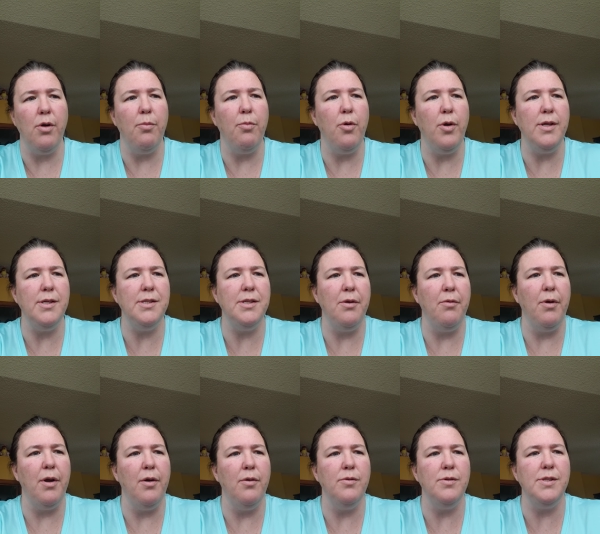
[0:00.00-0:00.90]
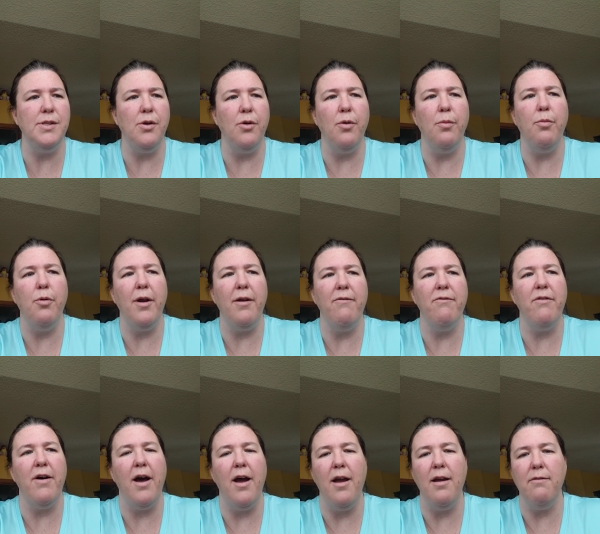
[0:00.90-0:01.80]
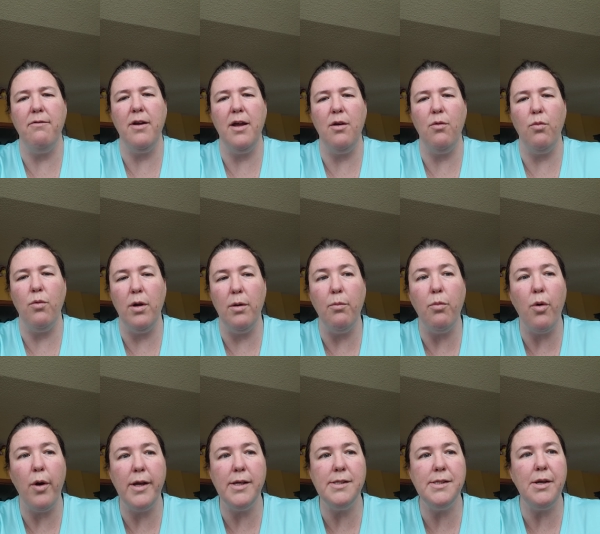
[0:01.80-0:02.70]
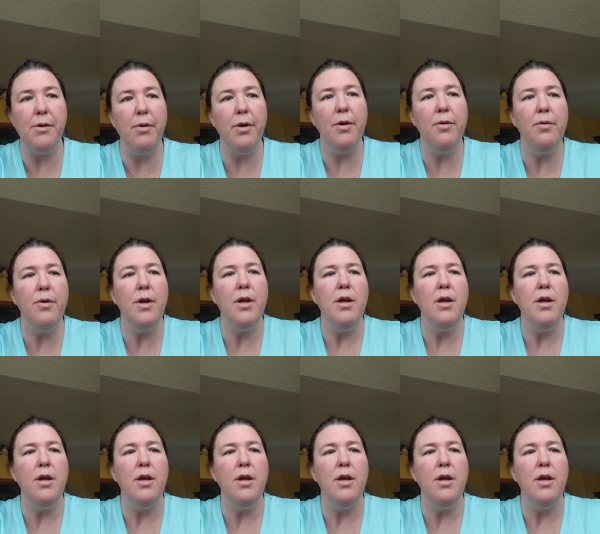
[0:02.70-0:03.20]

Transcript: .0, 0 0.5, and 1.0.